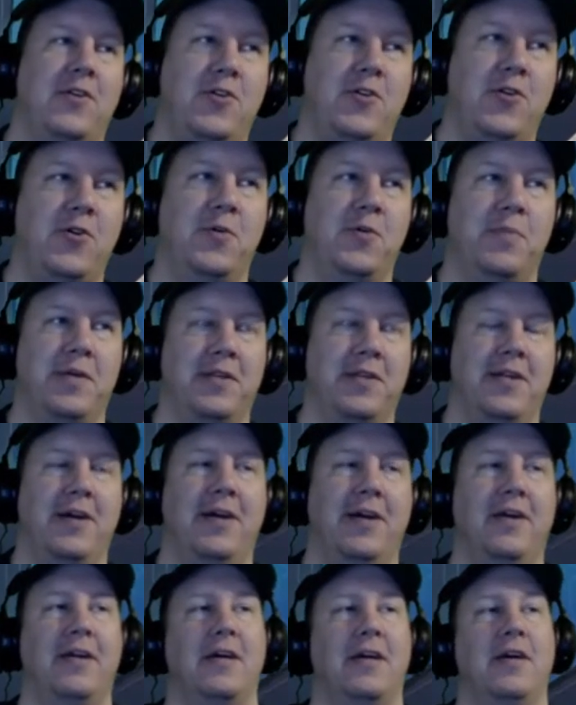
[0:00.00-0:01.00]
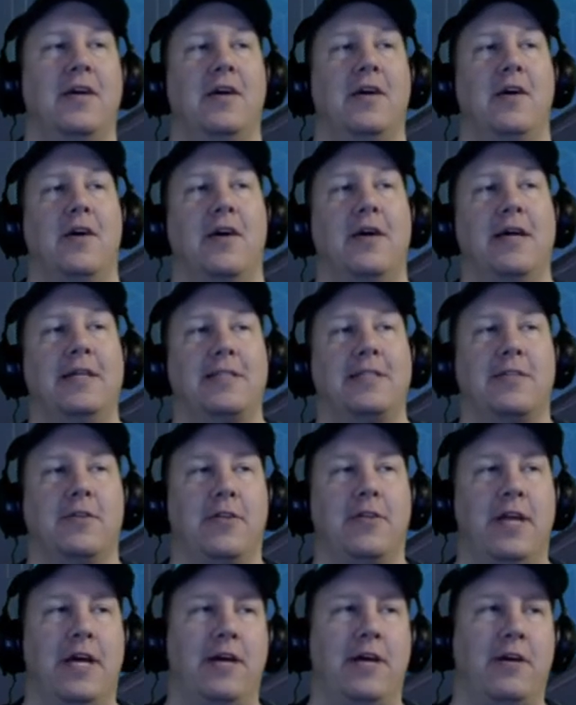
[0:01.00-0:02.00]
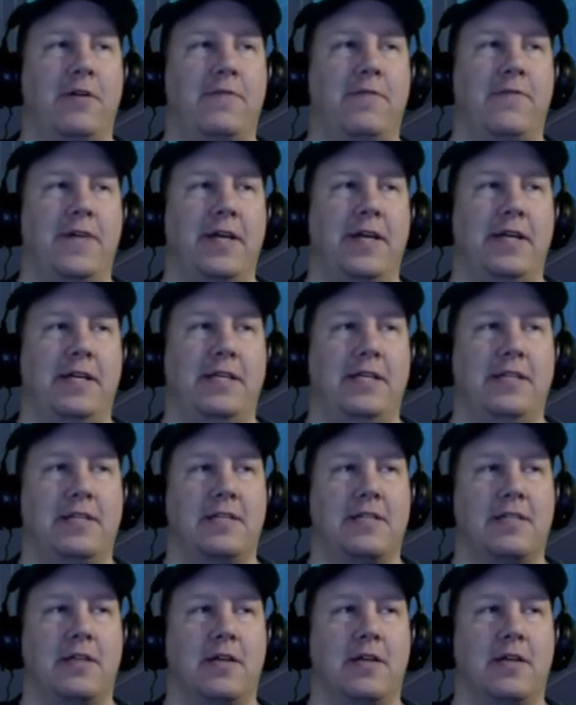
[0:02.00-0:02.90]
human there. Alright, so the elf is